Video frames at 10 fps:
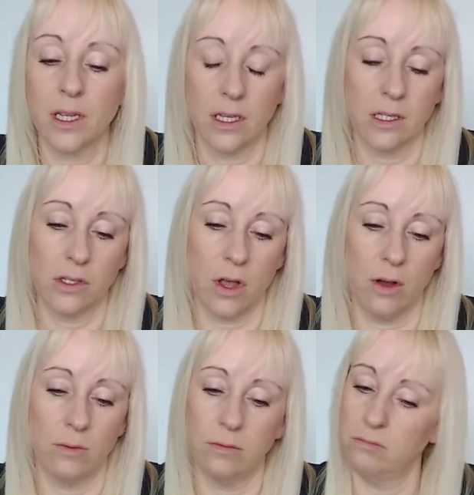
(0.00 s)

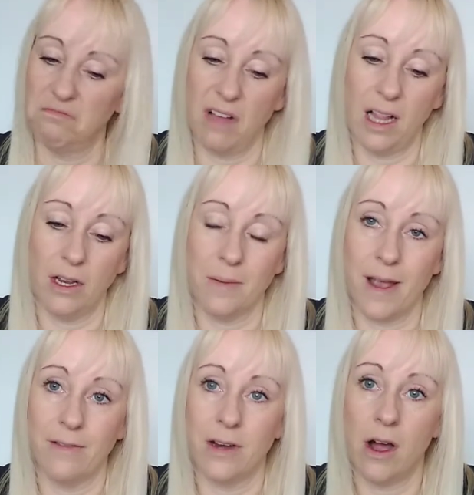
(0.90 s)
so I'll only be
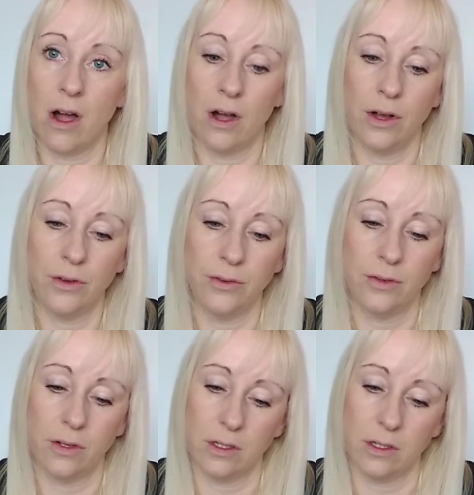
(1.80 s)
having half.